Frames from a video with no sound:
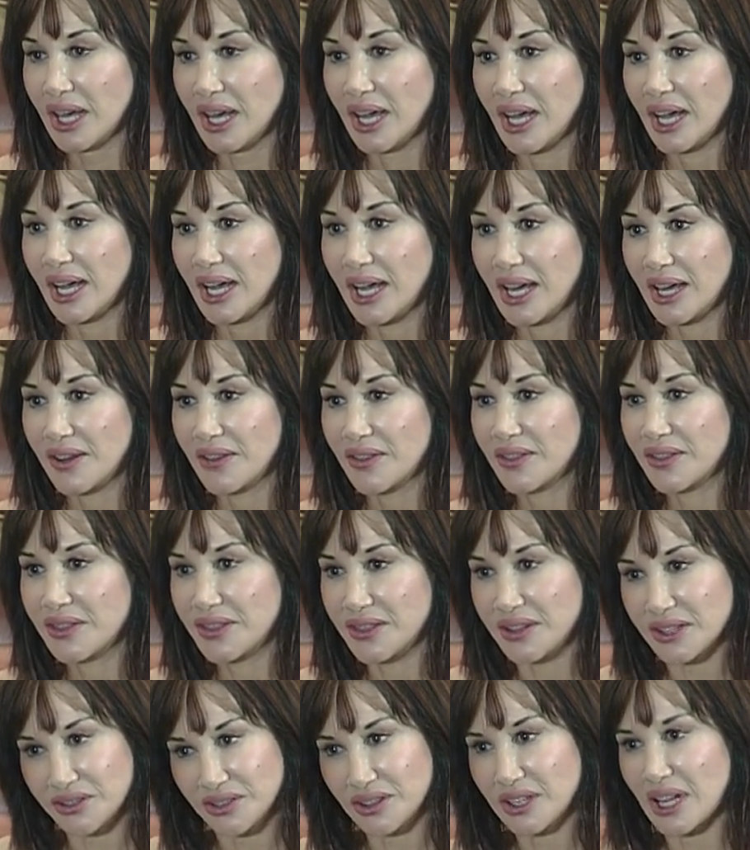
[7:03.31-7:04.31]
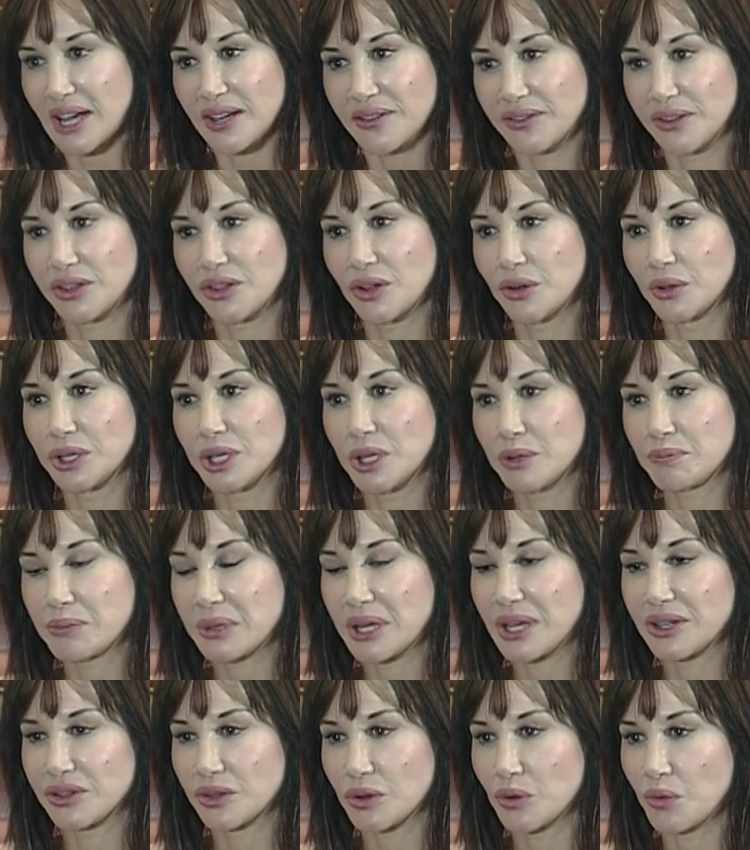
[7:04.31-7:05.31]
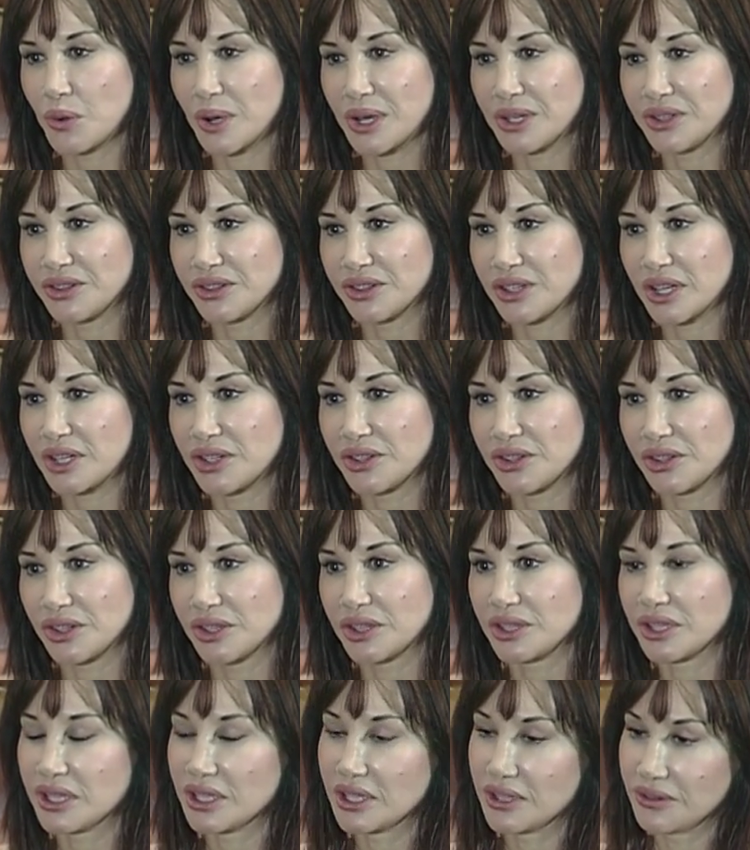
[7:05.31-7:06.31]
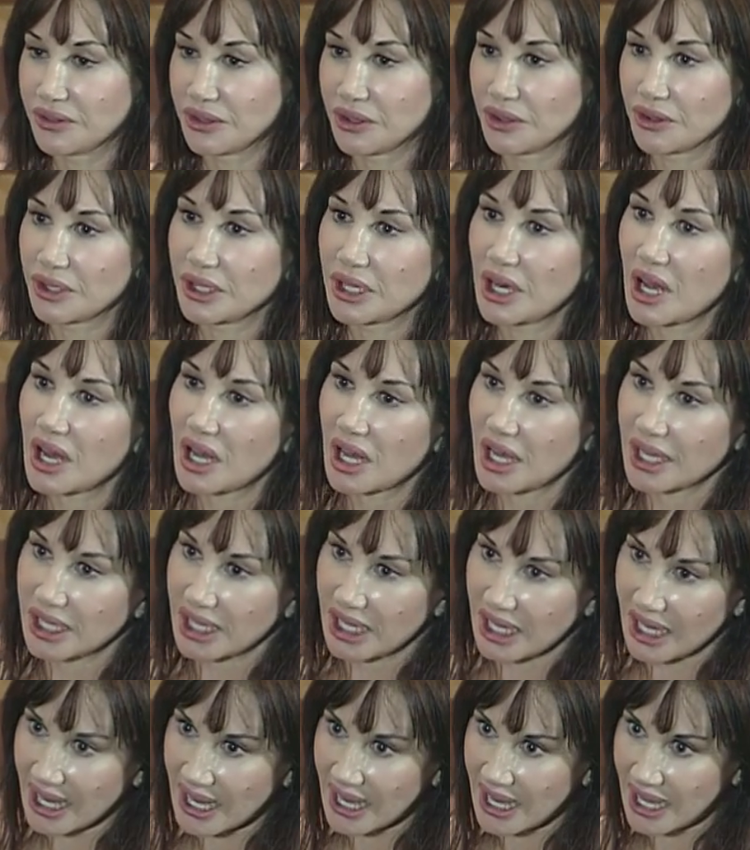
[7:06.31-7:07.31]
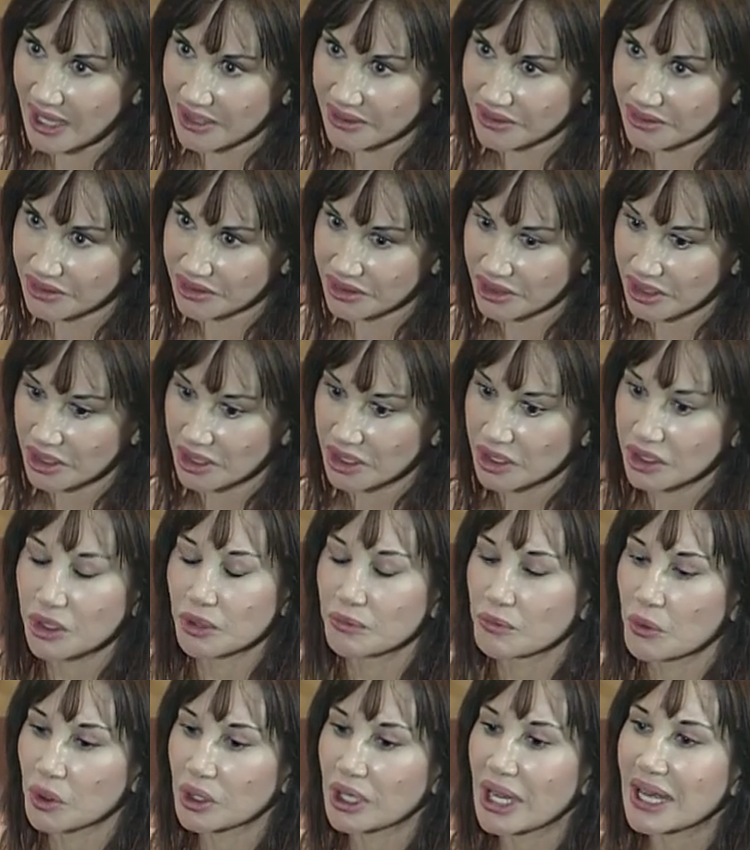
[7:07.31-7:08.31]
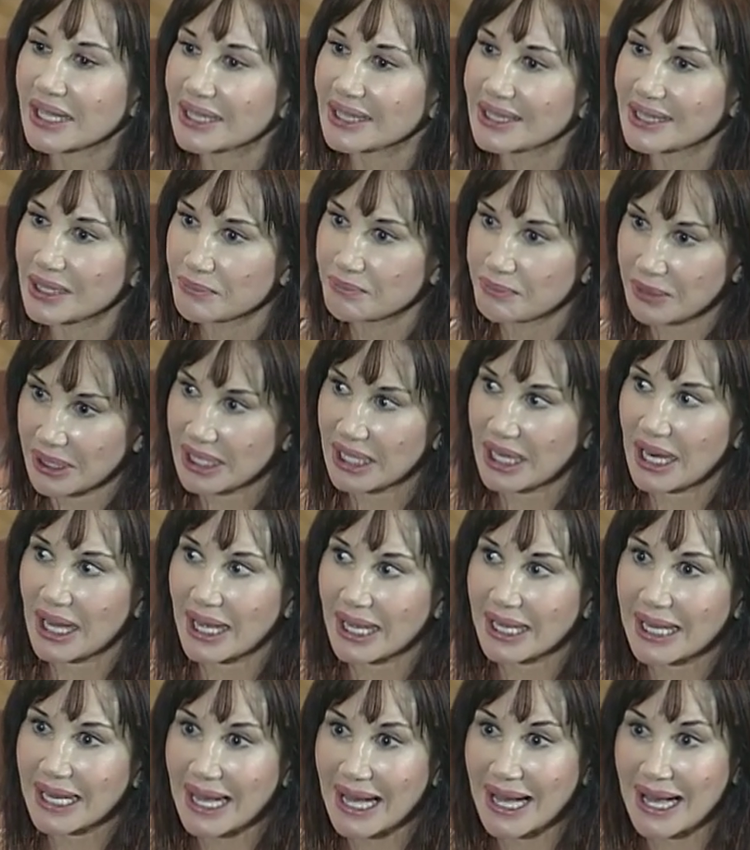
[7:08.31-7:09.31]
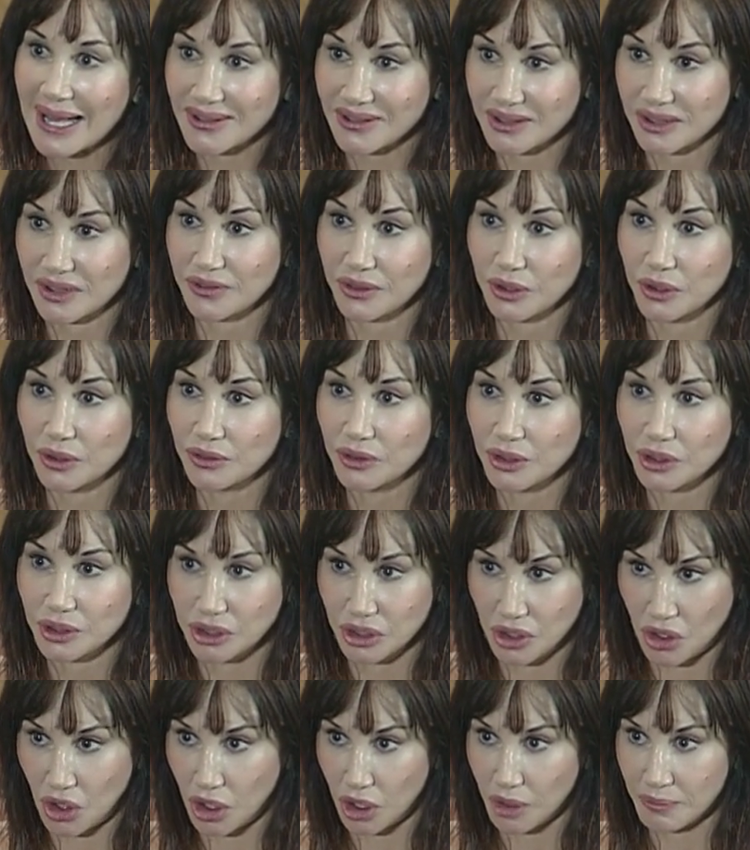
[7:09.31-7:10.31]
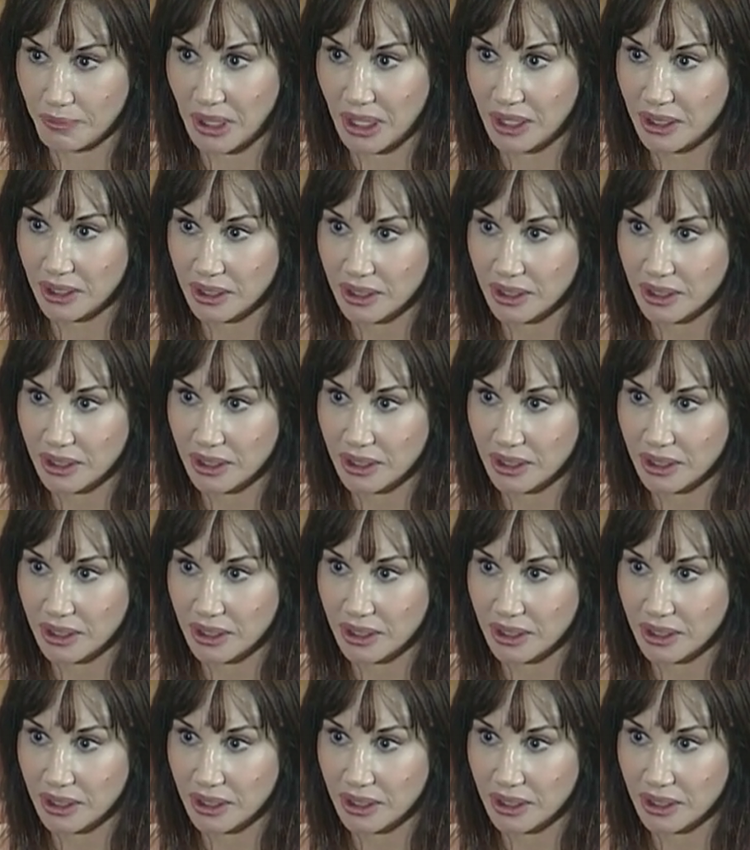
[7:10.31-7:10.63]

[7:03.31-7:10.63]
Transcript: And this life is only a pleasant way station if you're in a high caste. You're more likely to be in a high caste if you have good karma.